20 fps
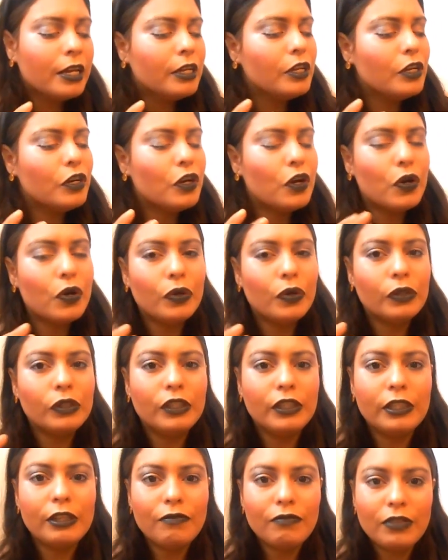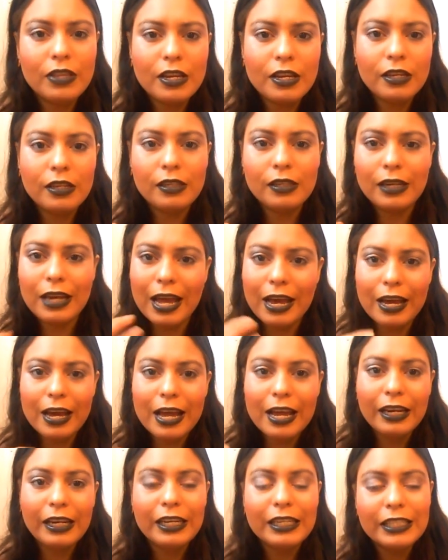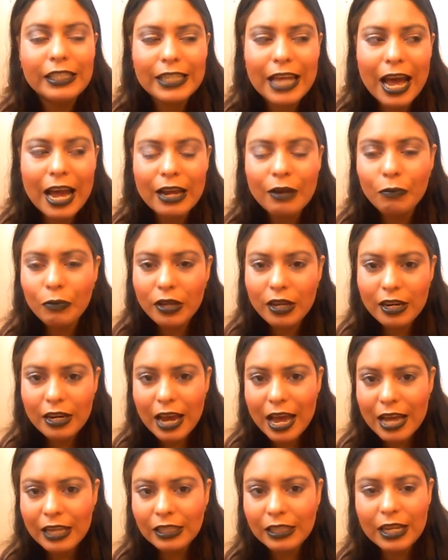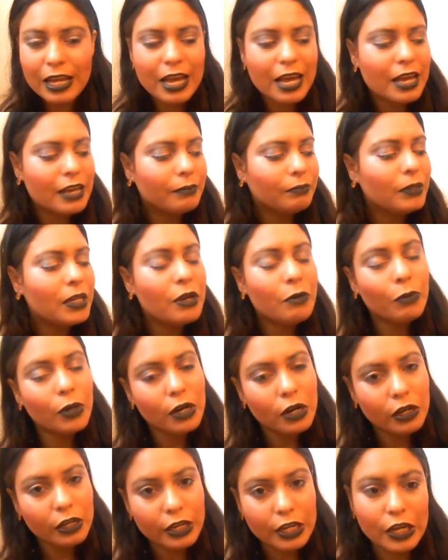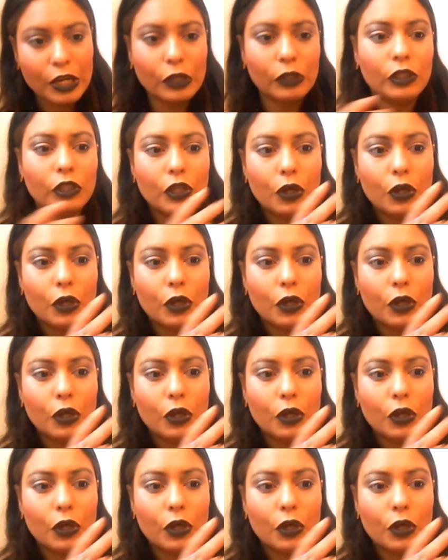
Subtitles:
you know, something like a design in it, and it will look cute.